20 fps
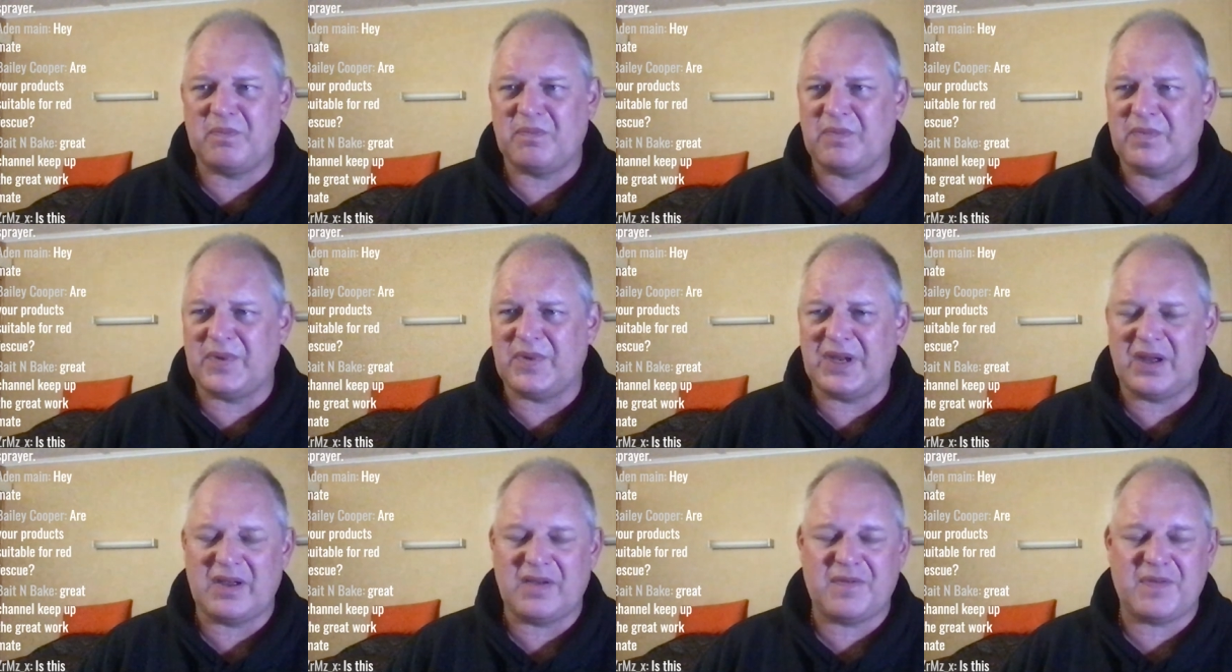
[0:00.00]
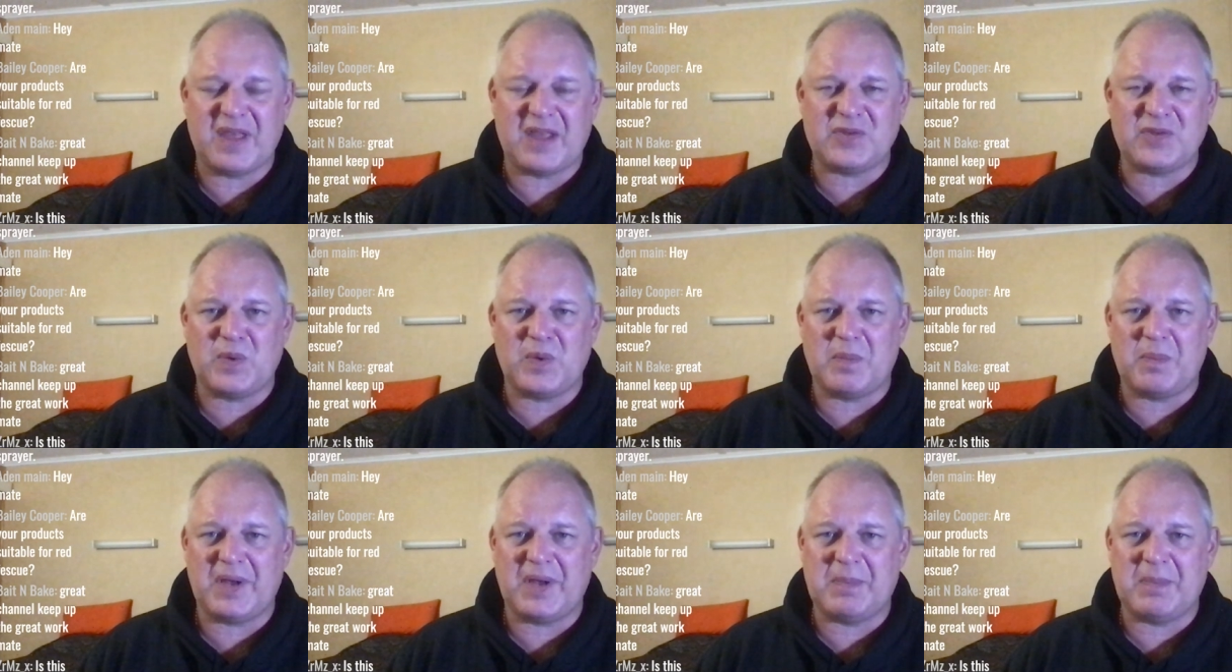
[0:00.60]
if that's
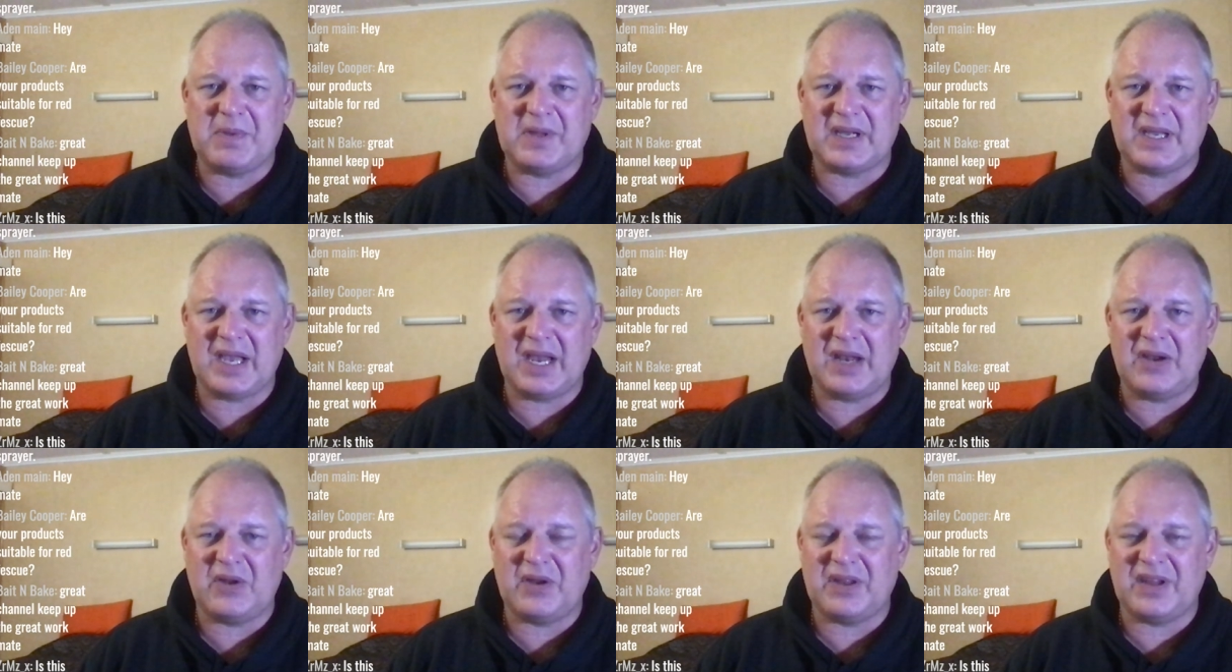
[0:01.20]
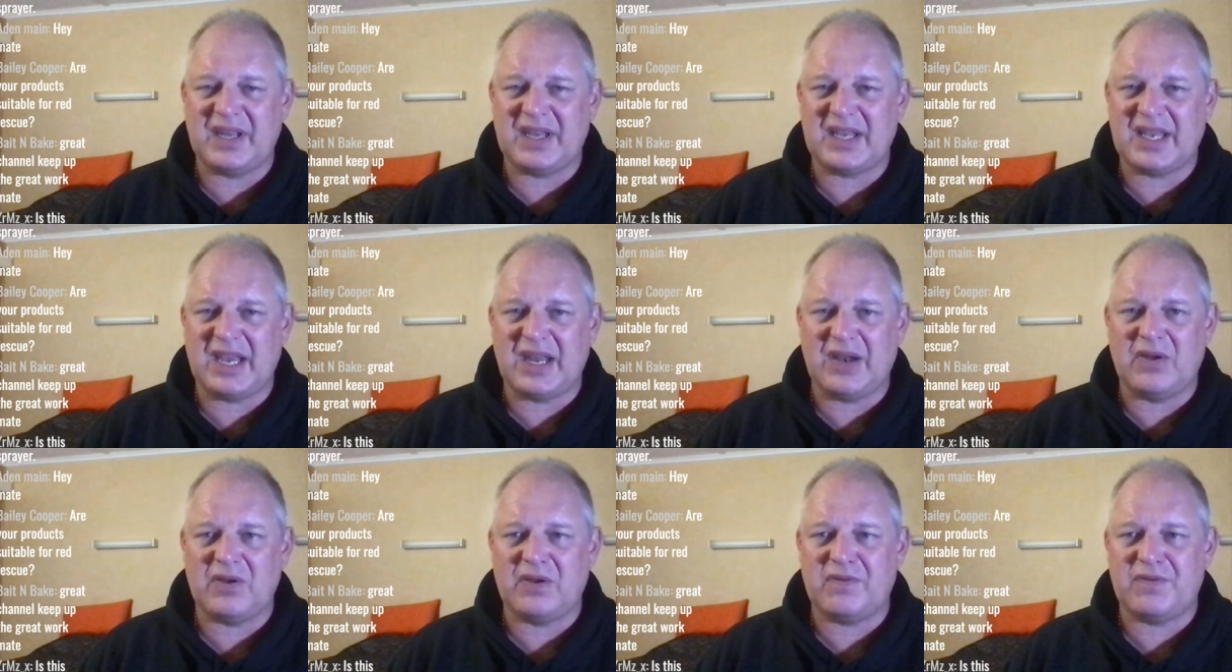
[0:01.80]
what people are keen on, and they're keen
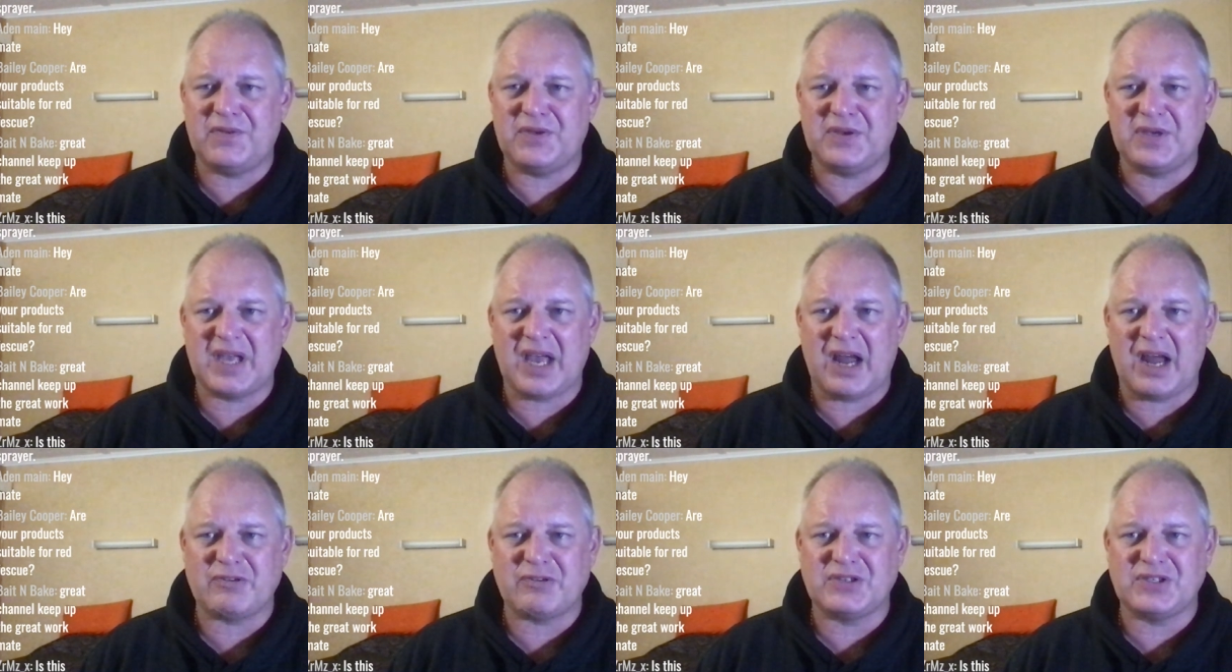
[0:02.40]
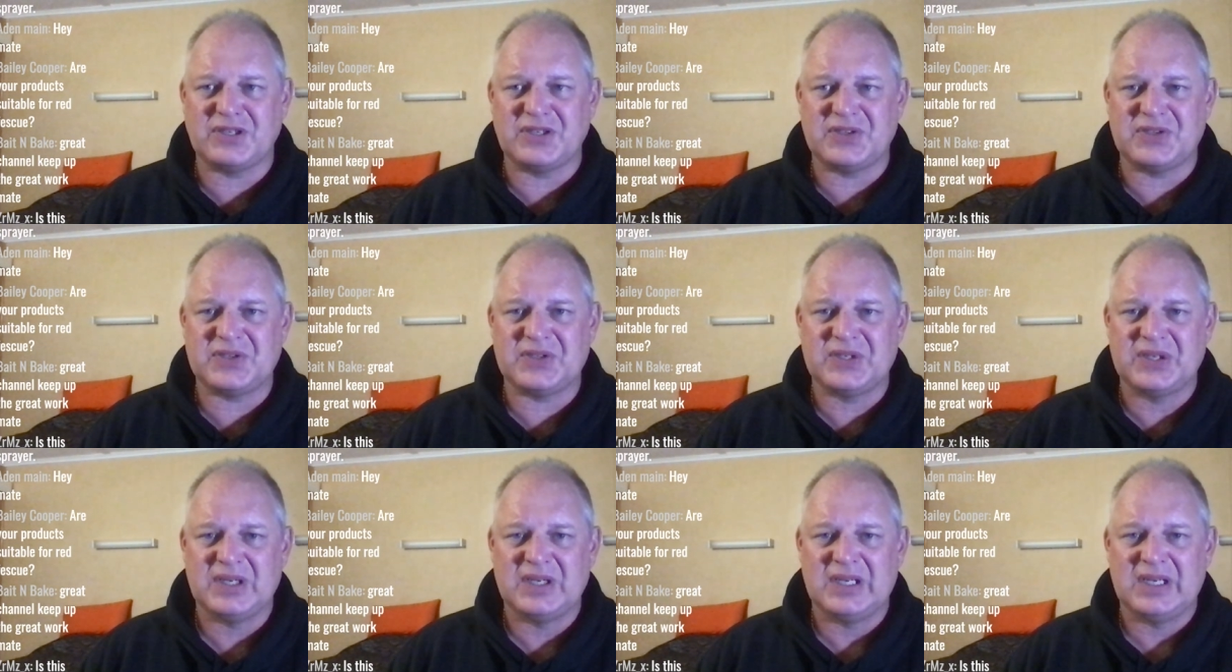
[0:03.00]
on a few cartridges,
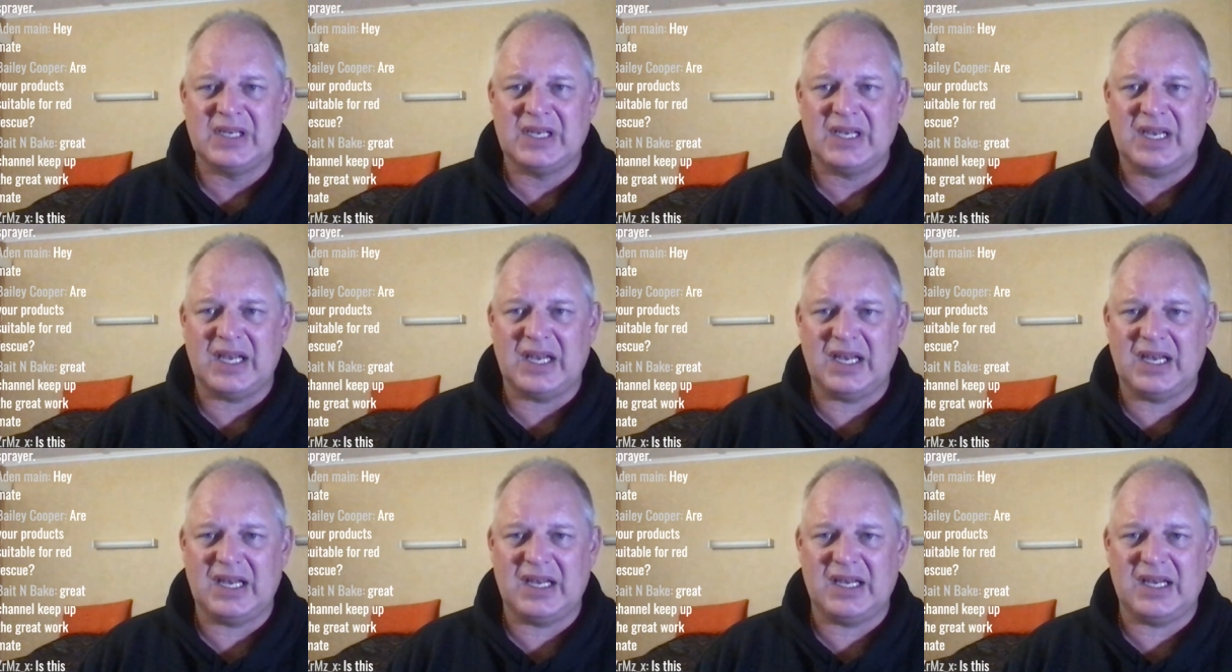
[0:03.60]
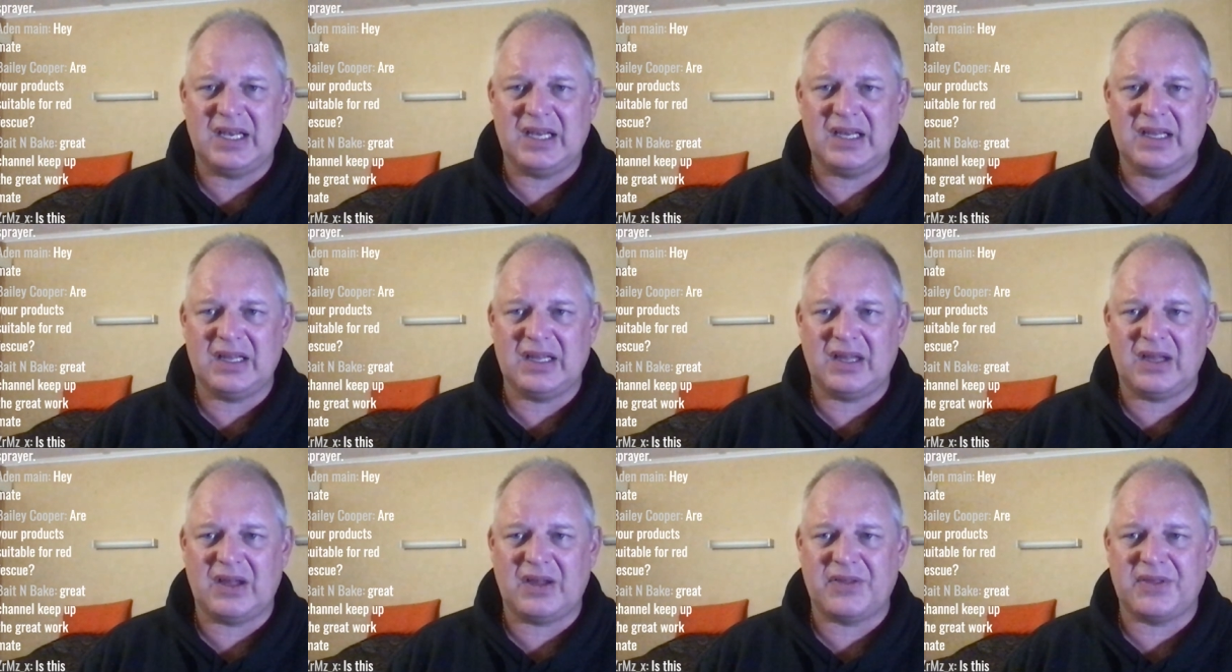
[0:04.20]

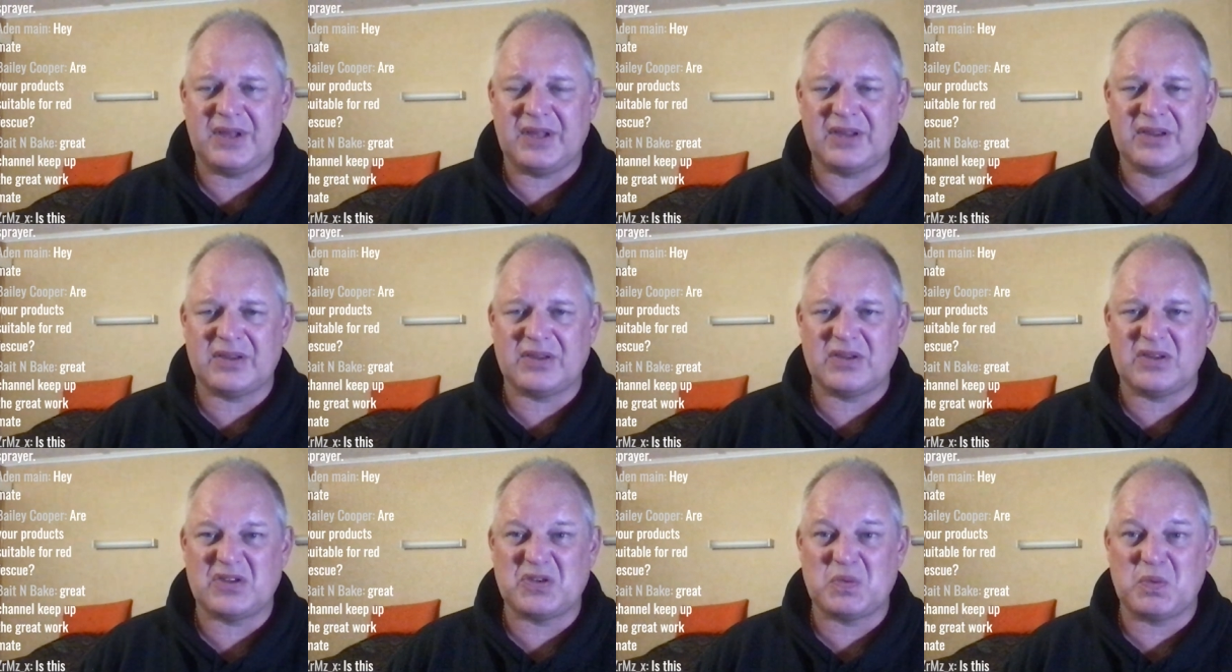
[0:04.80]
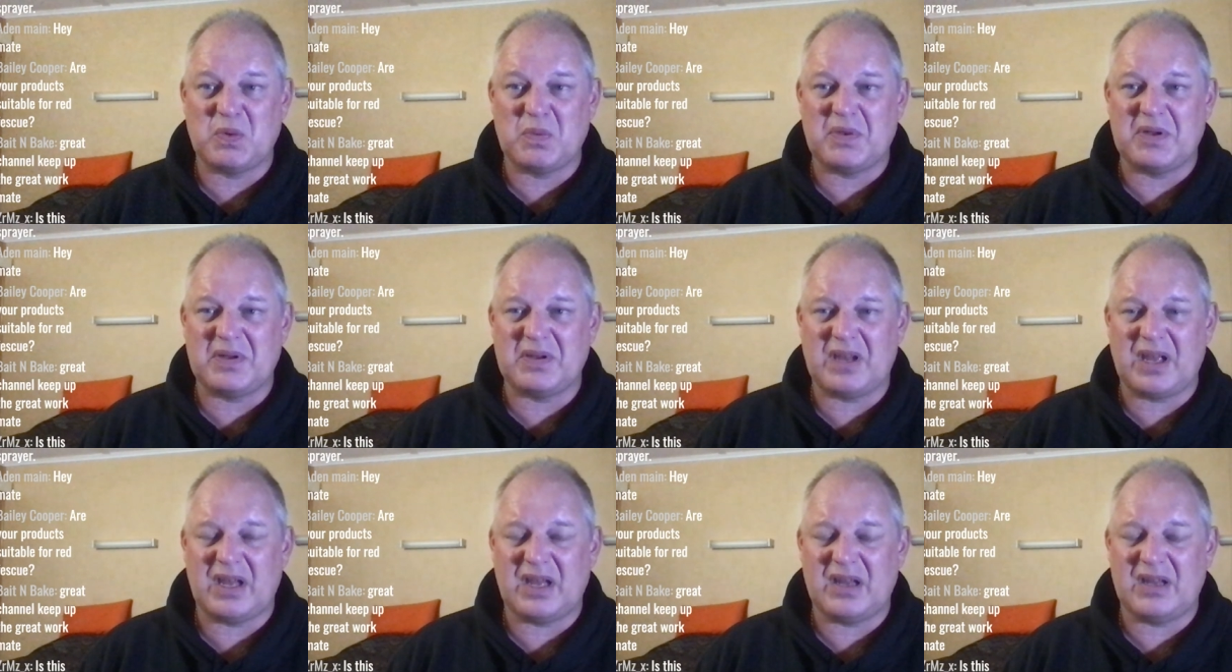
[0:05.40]
I think the
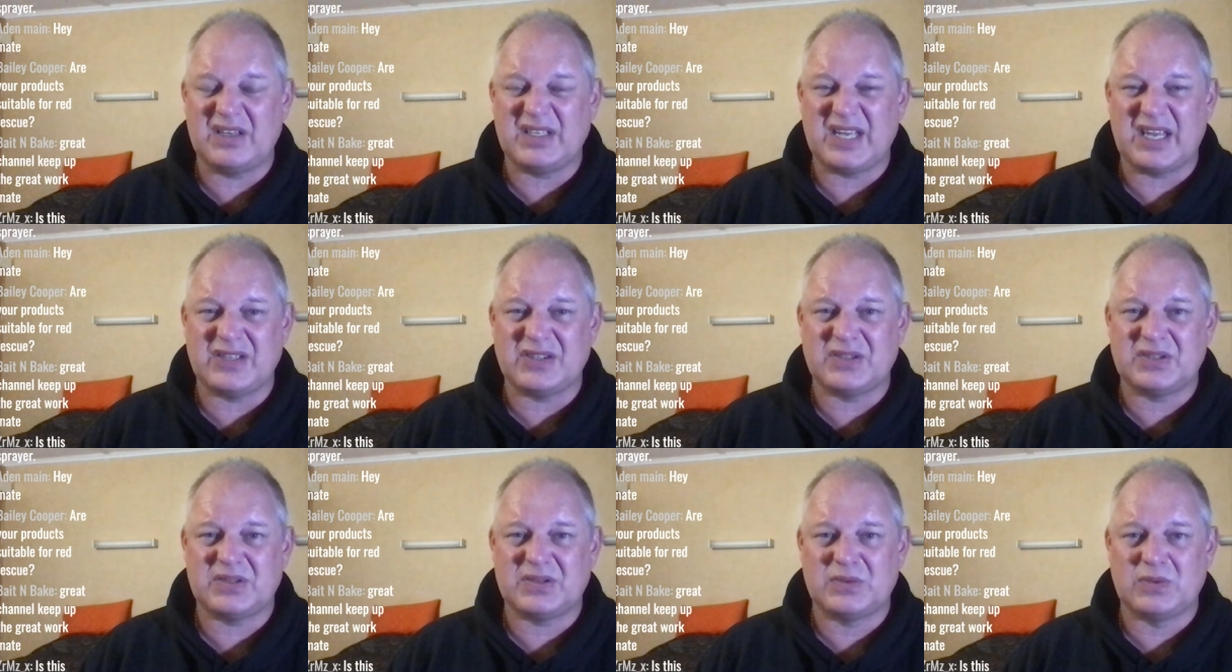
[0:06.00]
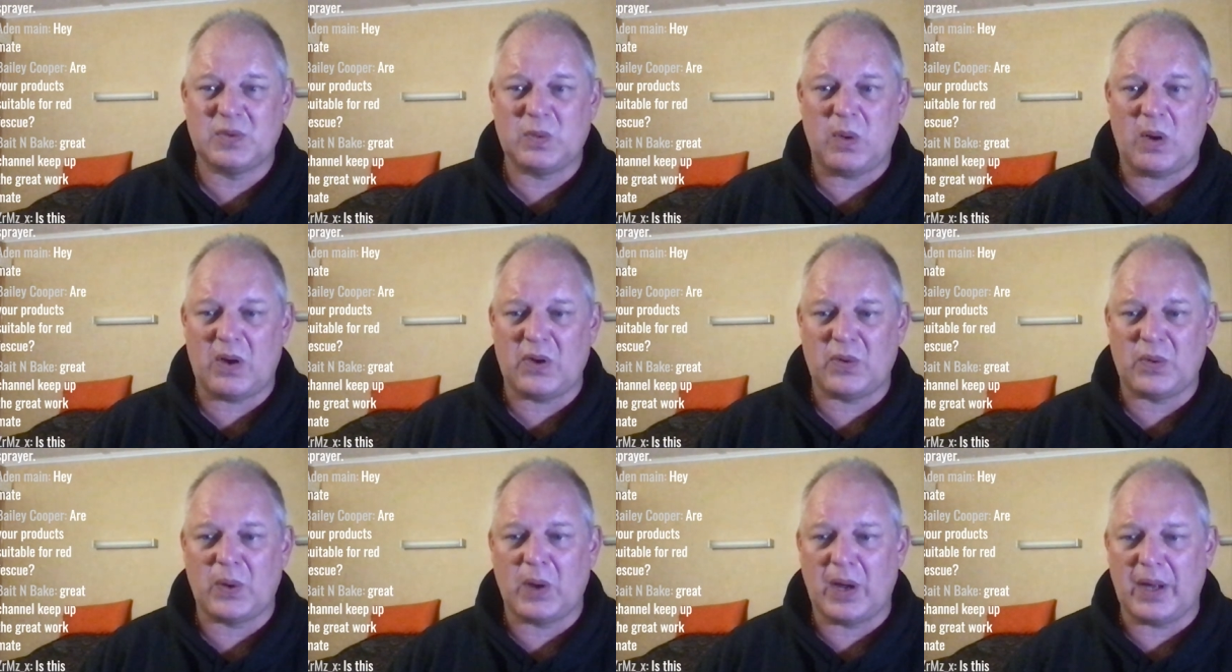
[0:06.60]
Swordman does quite
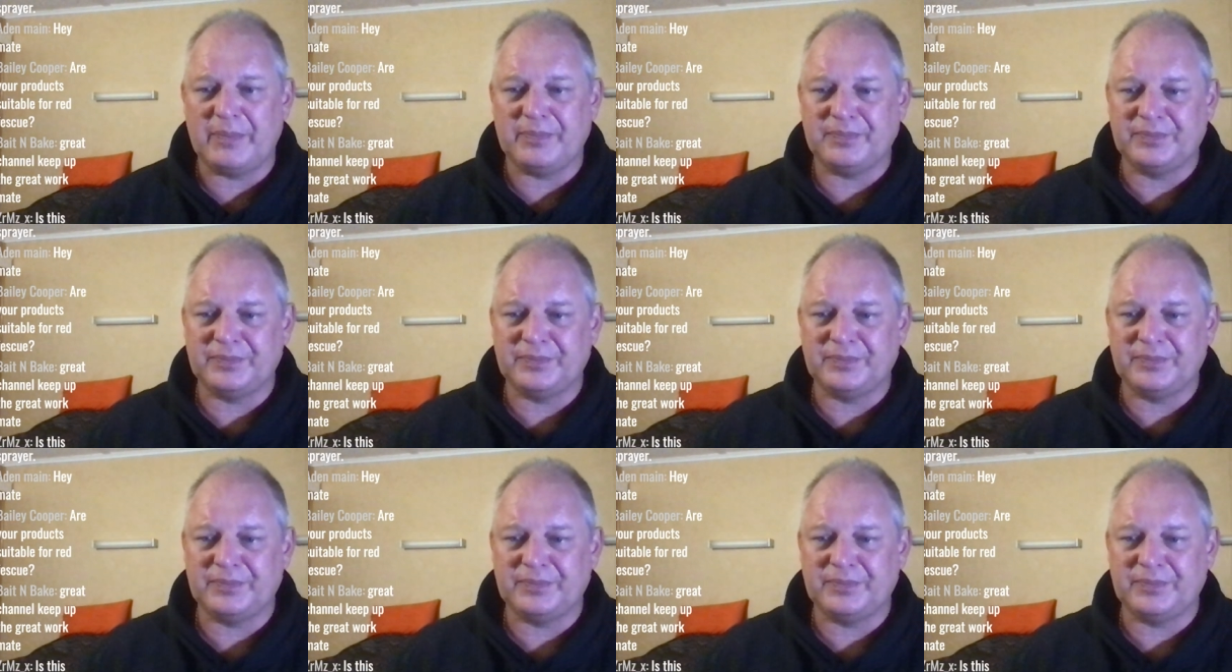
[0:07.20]
all right.